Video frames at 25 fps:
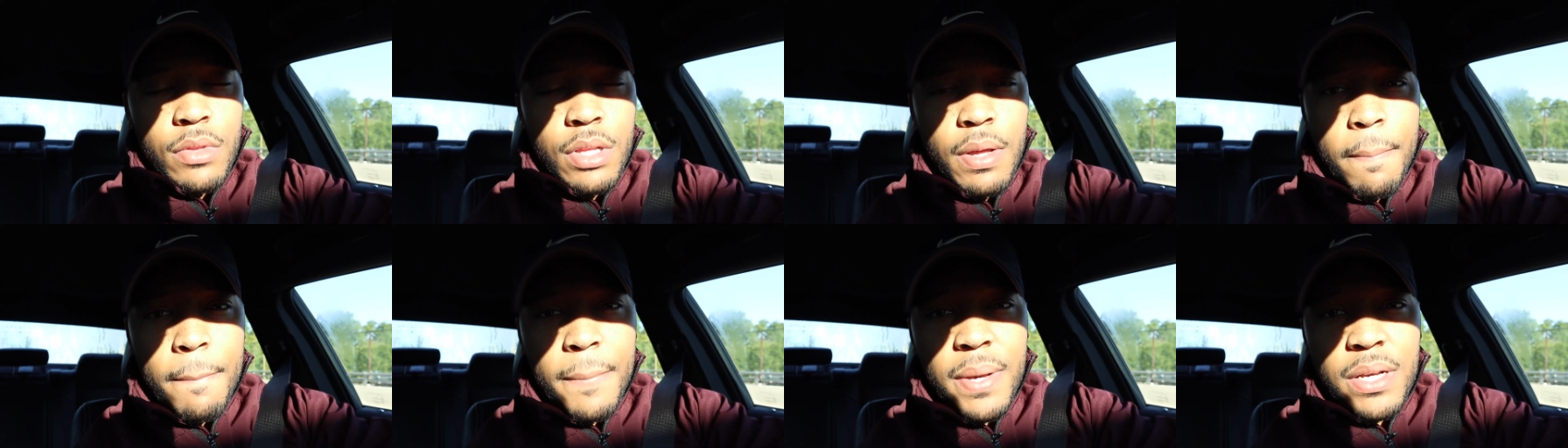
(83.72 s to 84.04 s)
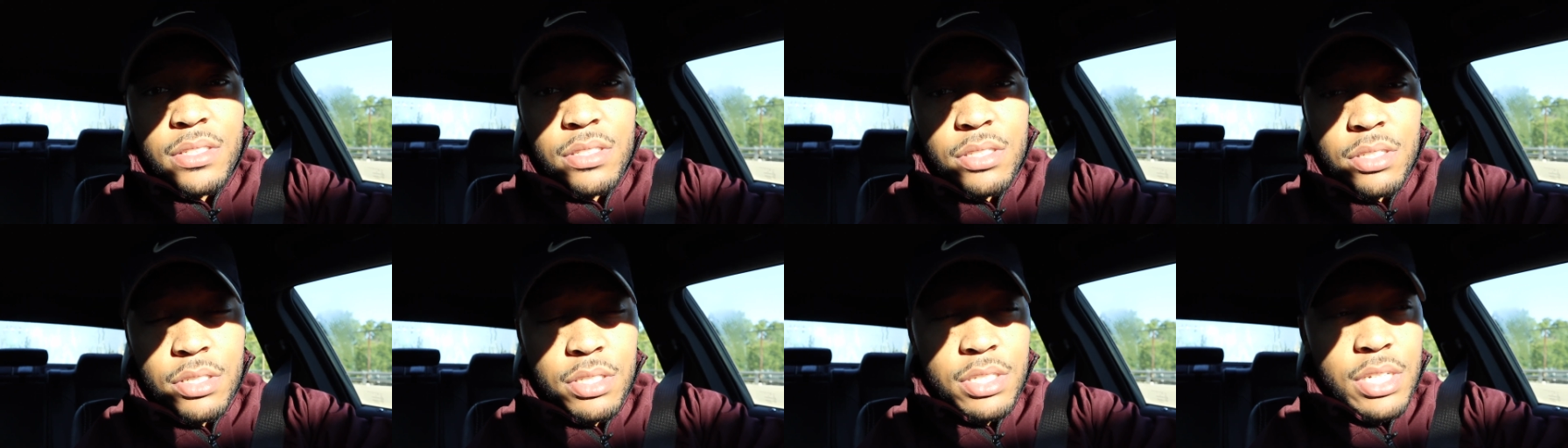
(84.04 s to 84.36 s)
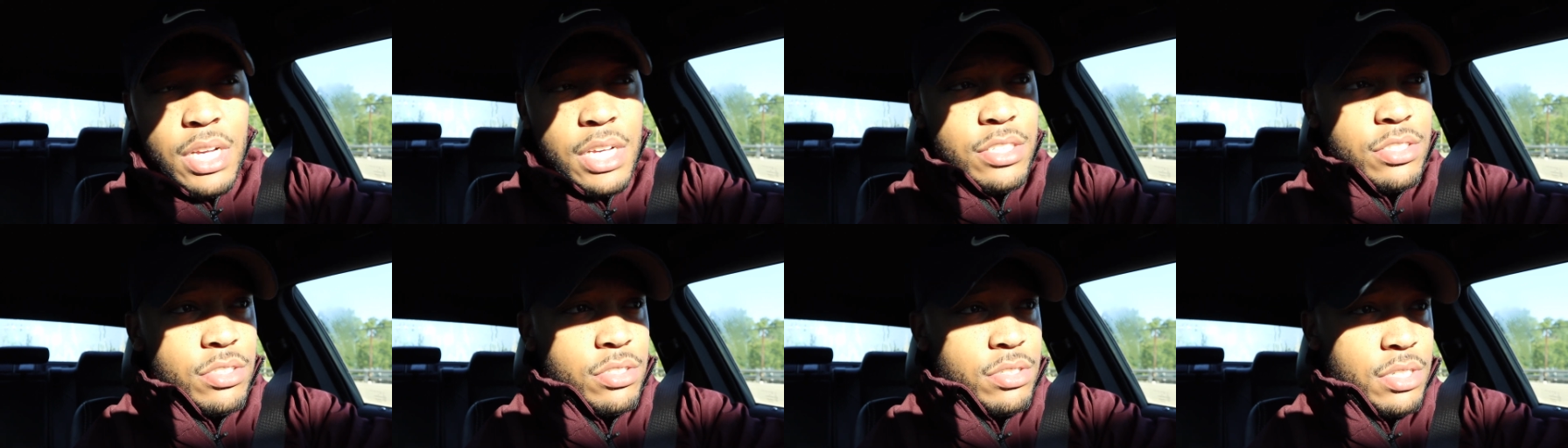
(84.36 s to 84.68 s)
mixer
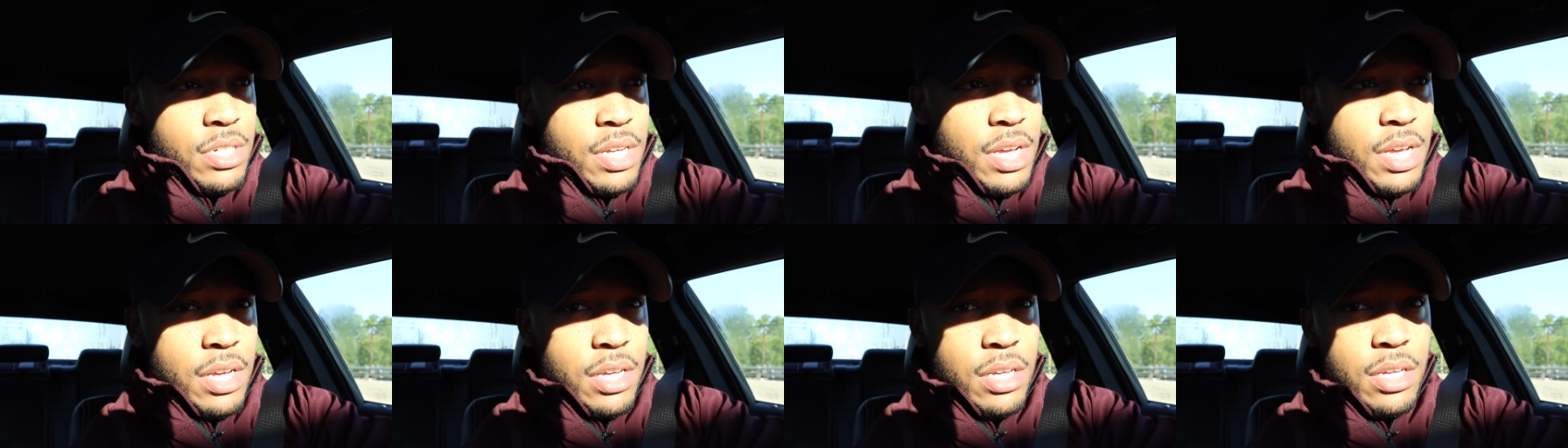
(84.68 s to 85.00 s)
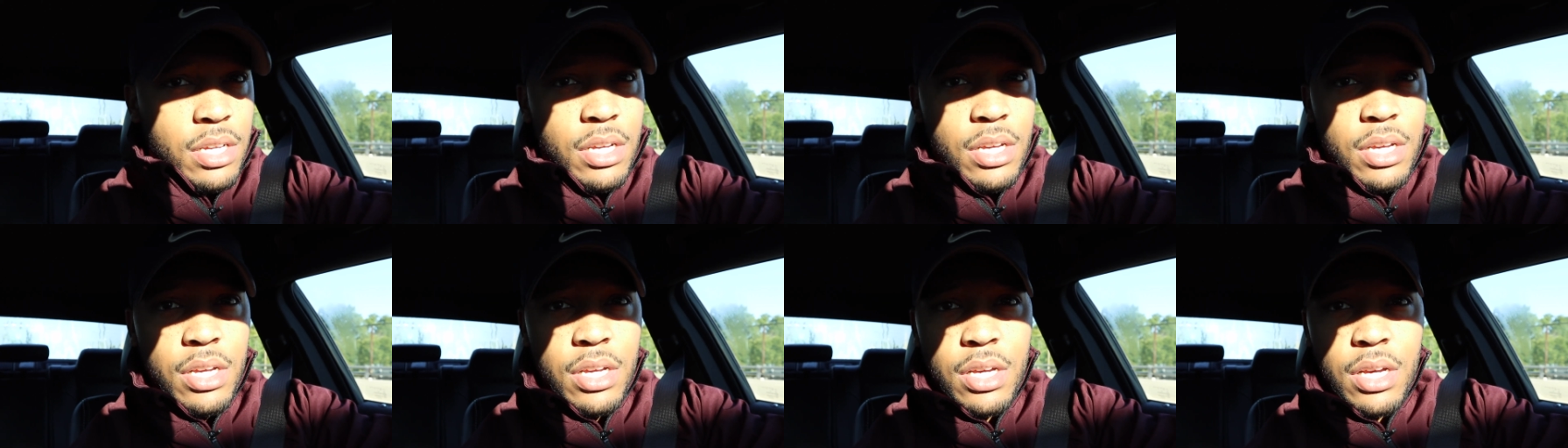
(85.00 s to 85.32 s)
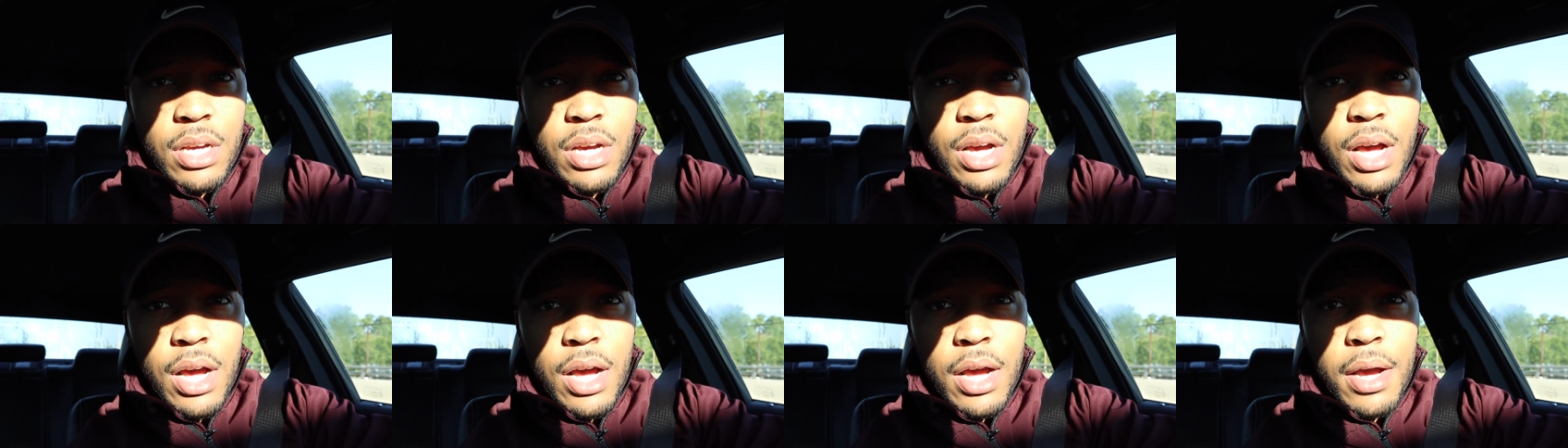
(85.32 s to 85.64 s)
yesterday,
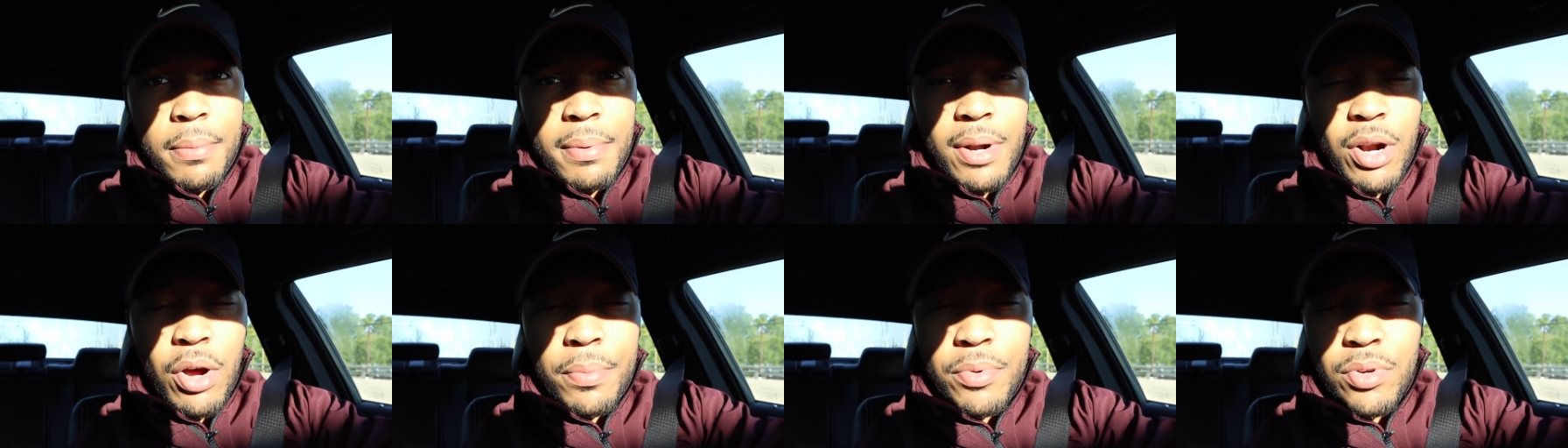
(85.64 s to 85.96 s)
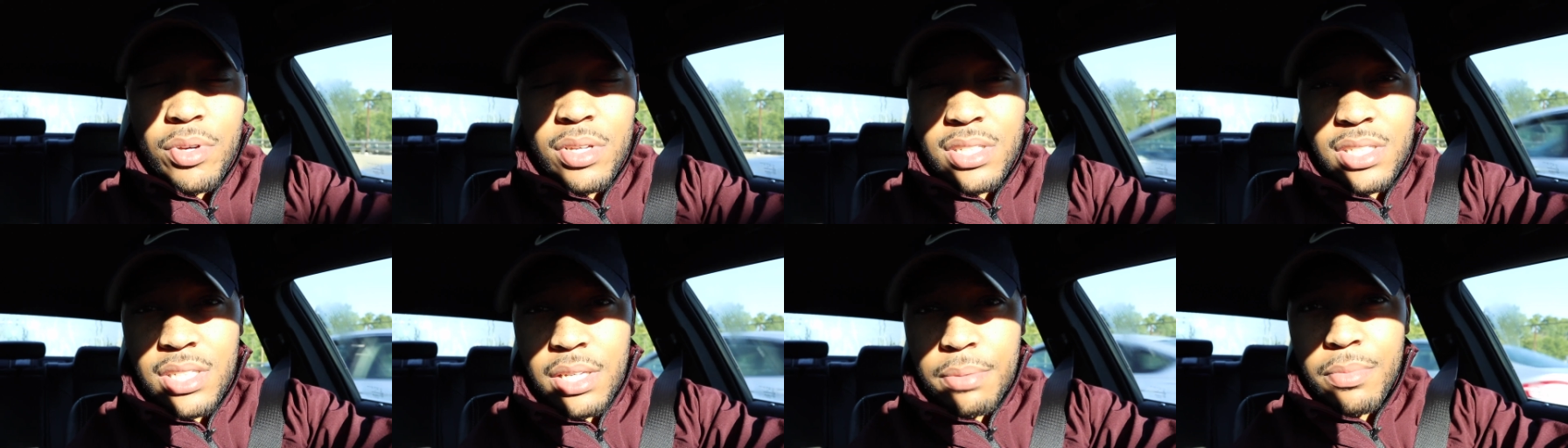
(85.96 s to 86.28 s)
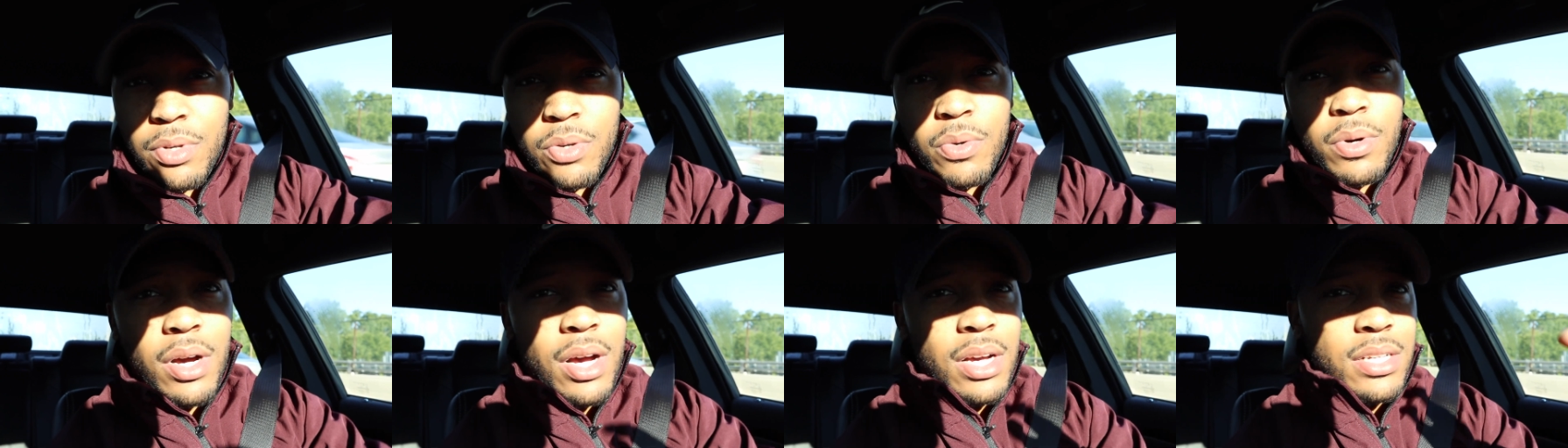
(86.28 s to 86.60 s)
um, and I hope you can see
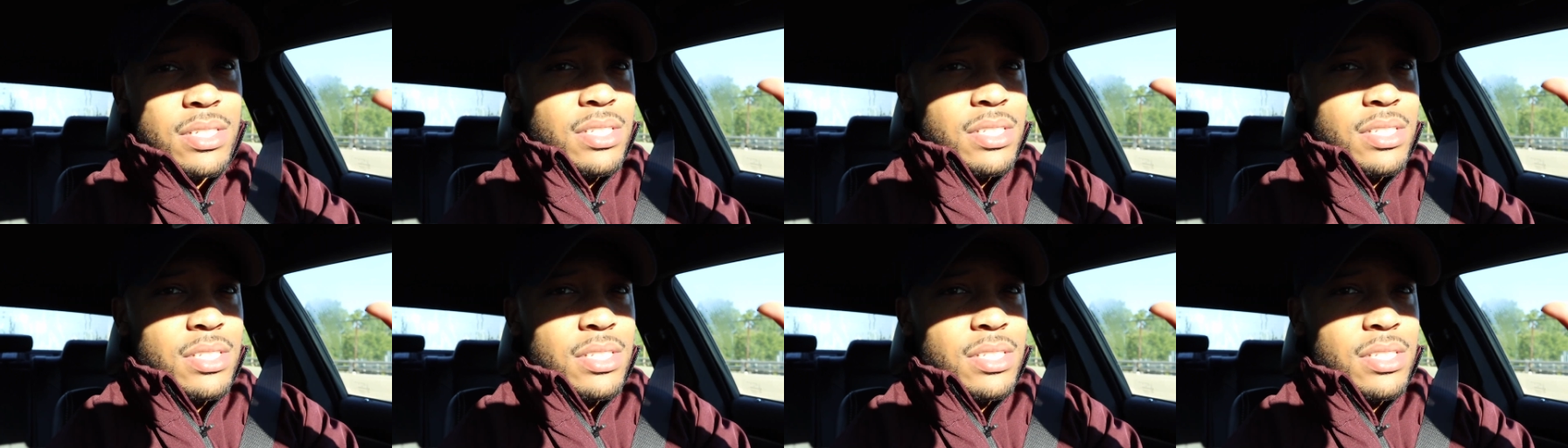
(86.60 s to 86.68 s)
me well.